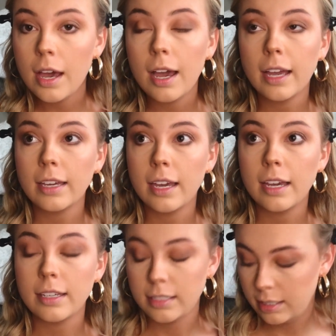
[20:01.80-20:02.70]
I
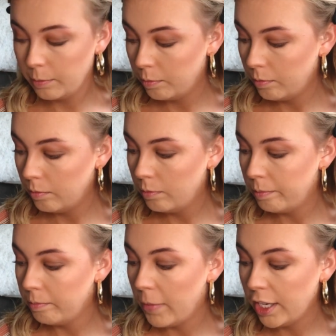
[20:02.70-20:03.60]
guess,
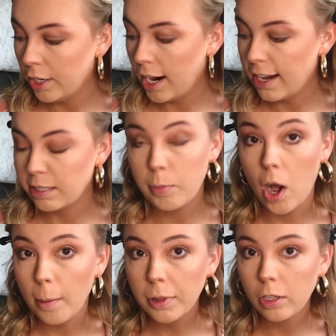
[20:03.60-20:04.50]
make your eyes
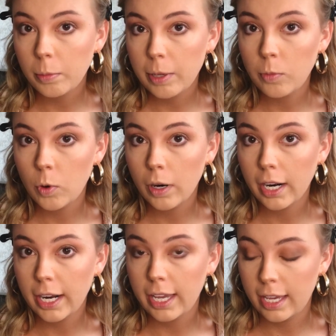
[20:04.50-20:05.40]
pop a little bit more
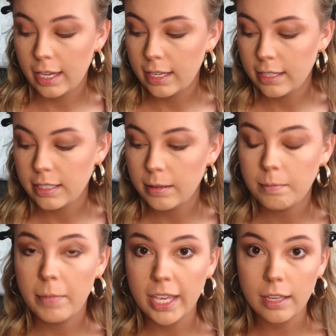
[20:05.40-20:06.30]
and
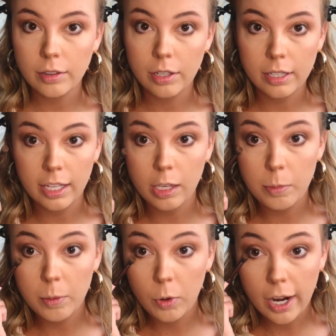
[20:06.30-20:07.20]
make it look like you
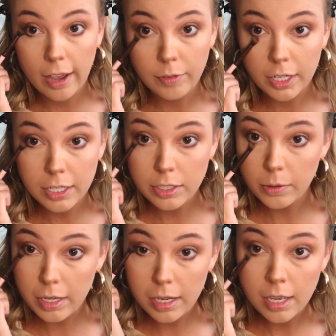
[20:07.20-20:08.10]
put more effort into
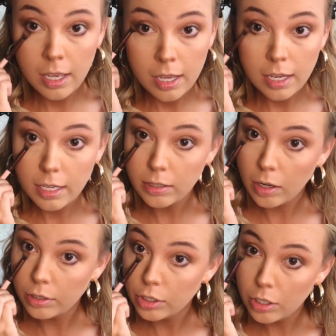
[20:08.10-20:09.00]
it is
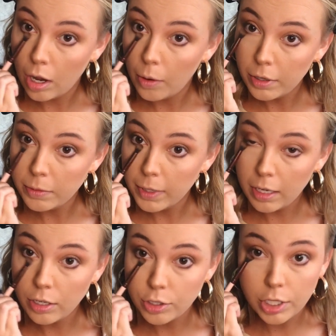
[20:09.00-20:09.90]
just always
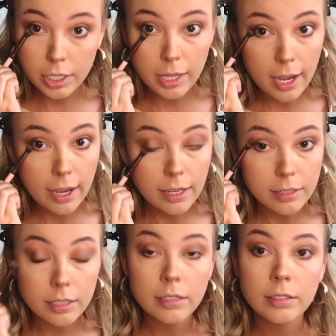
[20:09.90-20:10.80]
making sure that